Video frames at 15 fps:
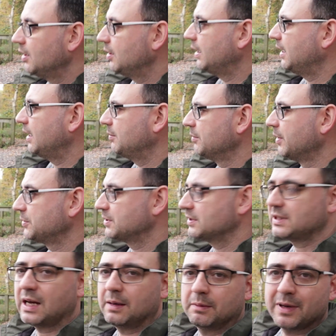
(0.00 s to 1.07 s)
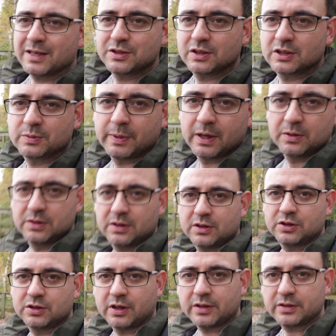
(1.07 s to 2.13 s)
Most of the time I'm actually exposing the
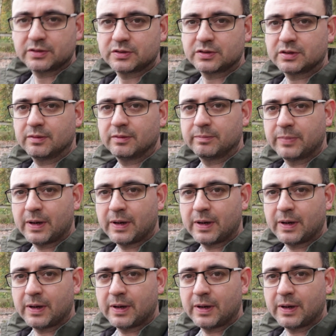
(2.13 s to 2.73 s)
shots,